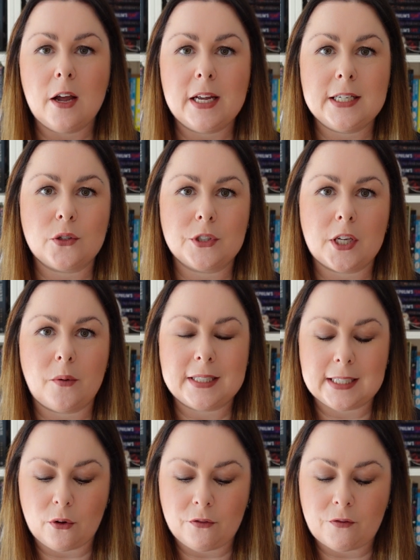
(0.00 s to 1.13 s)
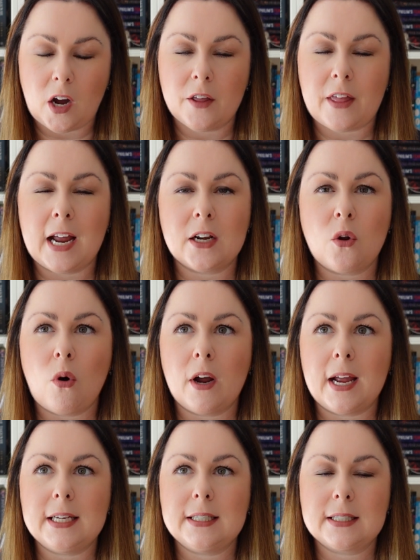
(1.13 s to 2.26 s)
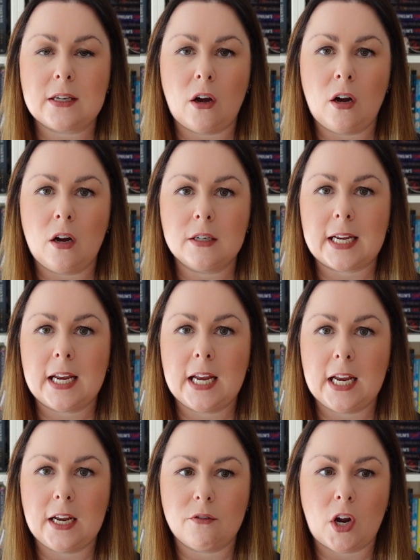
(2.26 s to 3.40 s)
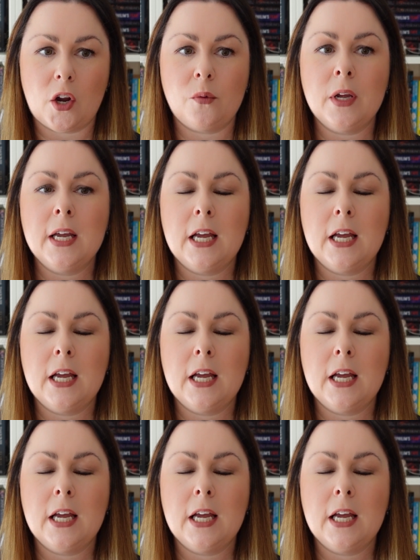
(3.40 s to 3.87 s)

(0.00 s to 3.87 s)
He's also a single father and quite a scarred hero.